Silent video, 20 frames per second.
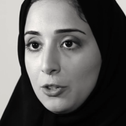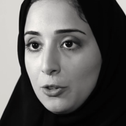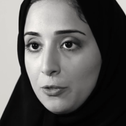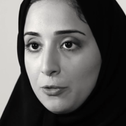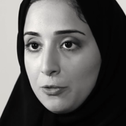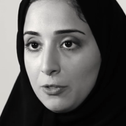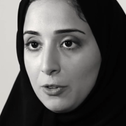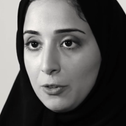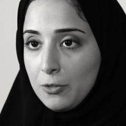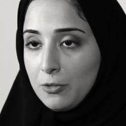
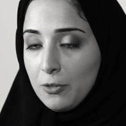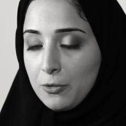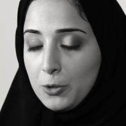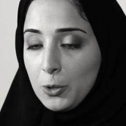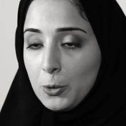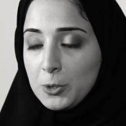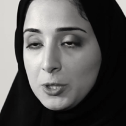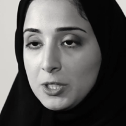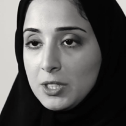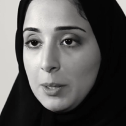of
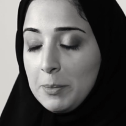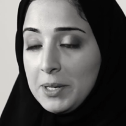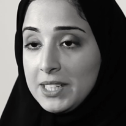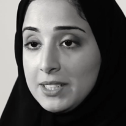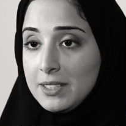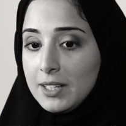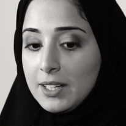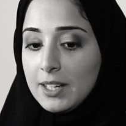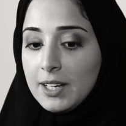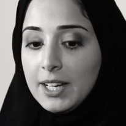those
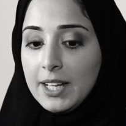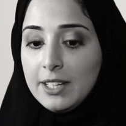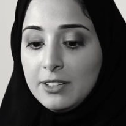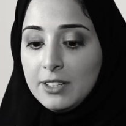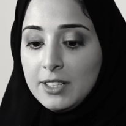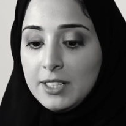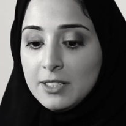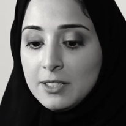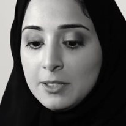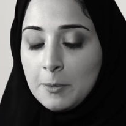amazing
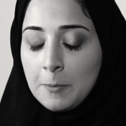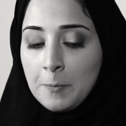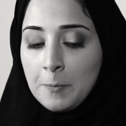ladies.